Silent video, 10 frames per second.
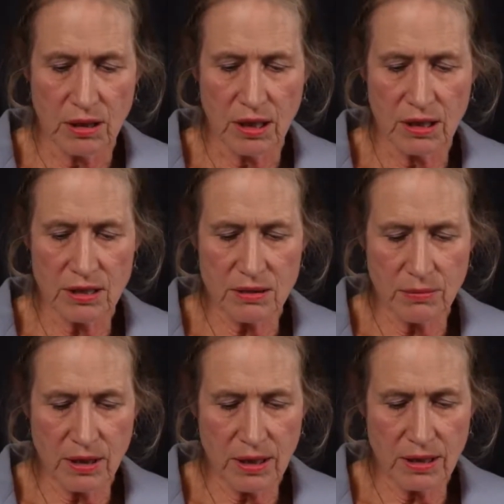It is a
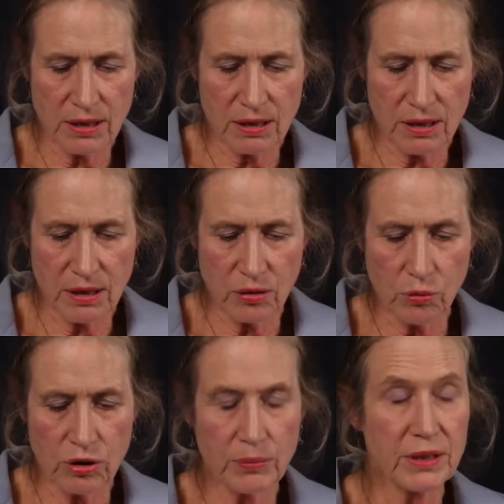mind in the
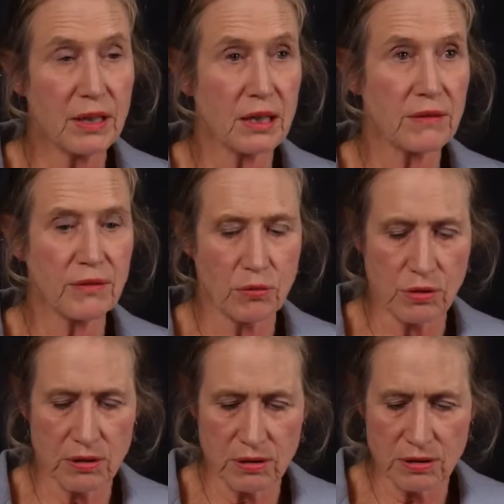world but not of the
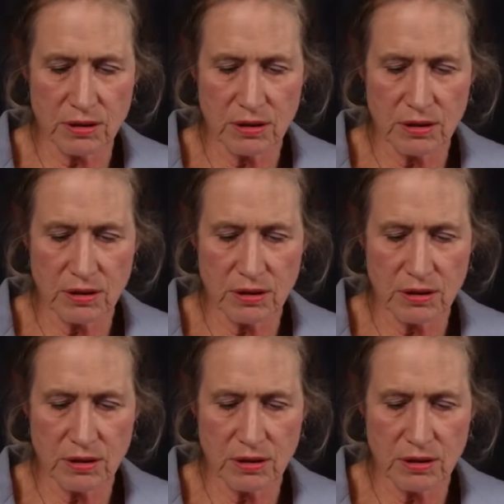world.